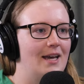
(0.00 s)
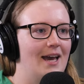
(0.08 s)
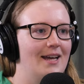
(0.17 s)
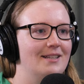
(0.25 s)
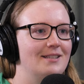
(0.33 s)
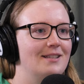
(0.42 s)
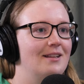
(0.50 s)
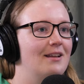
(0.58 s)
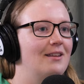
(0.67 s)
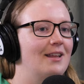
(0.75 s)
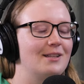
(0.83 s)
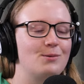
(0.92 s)
And
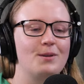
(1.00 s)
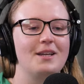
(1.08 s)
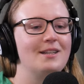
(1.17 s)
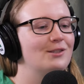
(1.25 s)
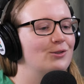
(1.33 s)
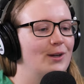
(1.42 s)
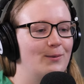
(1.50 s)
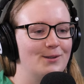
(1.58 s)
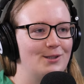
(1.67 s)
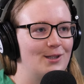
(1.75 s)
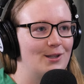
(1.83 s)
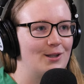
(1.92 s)
that's what the industry
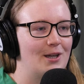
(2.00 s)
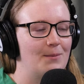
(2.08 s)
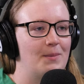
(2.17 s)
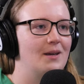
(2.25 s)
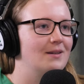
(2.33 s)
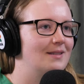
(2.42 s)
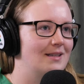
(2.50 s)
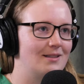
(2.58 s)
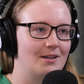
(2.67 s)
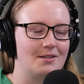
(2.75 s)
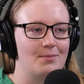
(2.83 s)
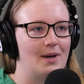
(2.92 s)
wants you to think because
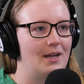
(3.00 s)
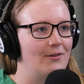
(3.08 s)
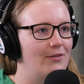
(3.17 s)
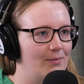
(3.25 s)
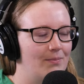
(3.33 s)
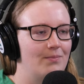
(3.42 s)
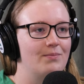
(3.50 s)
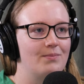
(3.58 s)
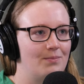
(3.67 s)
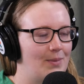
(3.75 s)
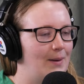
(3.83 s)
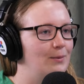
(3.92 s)
there's lots of money for
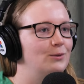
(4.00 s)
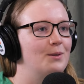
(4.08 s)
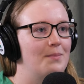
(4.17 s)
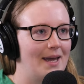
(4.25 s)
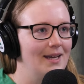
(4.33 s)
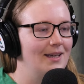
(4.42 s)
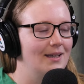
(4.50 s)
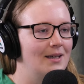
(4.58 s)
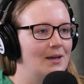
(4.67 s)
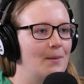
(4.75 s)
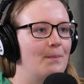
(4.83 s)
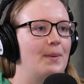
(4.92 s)
people to make.
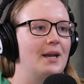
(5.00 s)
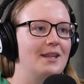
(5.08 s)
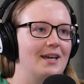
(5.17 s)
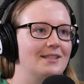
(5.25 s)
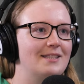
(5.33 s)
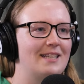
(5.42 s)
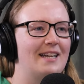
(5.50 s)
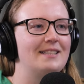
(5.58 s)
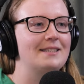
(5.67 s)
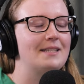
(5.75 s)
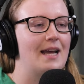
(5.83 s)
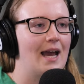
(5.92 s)
But at the end of the day,
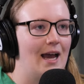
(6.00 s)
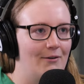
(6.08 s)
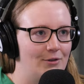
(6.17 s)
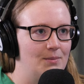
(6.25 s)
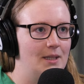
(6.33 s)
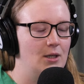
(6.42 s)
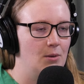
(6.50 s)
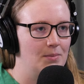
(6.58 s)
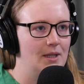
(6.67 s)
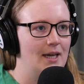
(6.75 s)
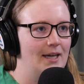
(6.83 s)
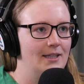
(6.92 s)
it doesn't have to be
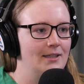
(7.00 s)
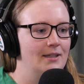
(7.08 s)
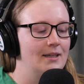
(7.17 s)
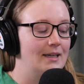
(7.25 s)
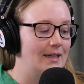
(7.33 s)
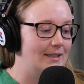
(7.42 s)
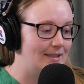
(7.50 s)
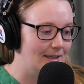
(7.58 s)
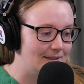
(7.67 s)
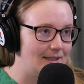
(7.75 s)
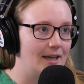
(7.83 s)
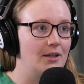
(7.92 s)
complicated. It
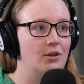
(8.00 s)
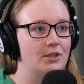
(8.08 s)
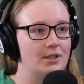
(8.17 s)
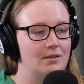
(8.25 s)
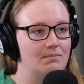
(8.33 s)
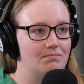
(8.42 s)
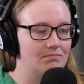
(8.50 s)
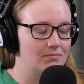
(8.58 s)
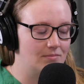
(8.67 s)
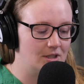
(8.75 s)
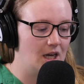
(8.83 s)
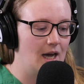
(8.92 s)
does take your t-
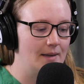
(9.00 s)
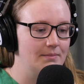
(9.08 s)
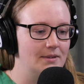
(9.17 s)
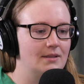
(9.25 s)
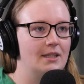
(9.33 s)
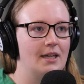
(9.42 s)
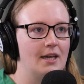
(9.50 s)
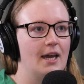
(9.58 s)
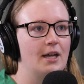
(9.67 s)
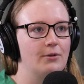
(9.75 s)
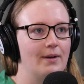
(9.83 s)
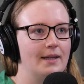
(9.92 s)
time to get
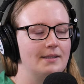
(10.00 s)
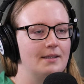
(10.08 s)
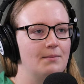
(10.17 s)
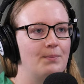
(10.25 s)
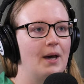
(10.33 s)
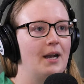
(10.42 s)
your head around it.